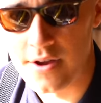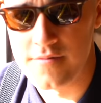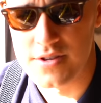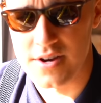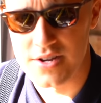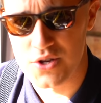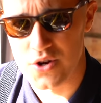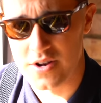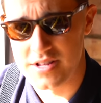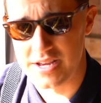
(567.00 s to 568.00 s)
oversized
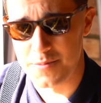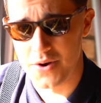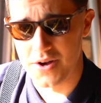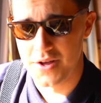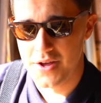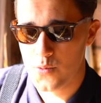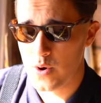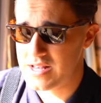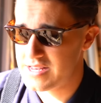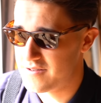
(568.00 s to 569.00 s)
chocolate teapot,
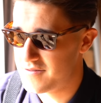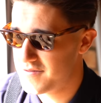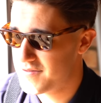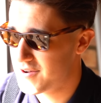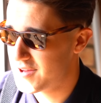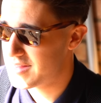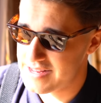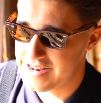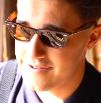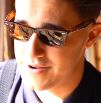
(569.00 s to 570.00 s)
waiting for
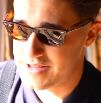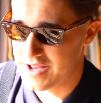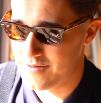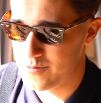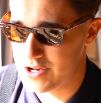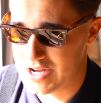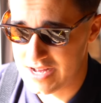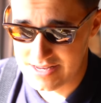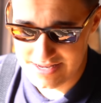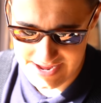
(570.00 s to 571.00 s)
the delivery to come, which
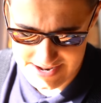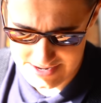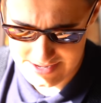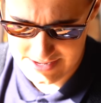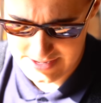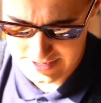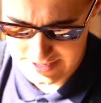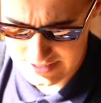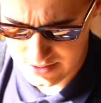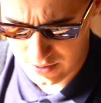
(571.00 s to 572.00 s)
as said
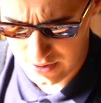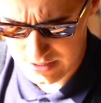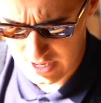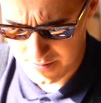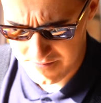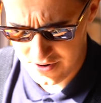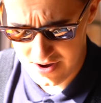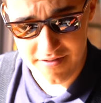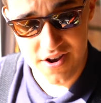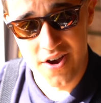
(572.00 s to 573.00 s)
is not going to come for
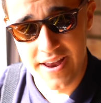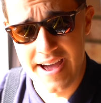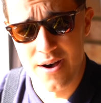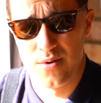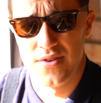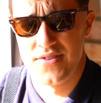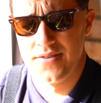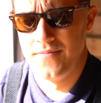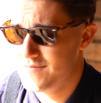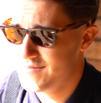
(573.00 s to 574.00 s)
another 9
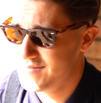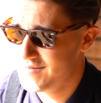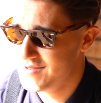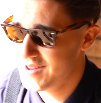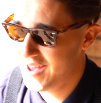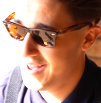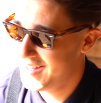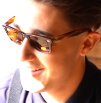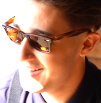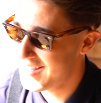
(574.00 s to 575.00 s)
hours.
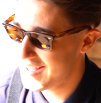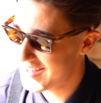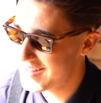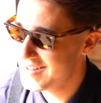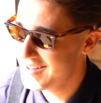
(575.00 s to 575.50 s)
Yeah.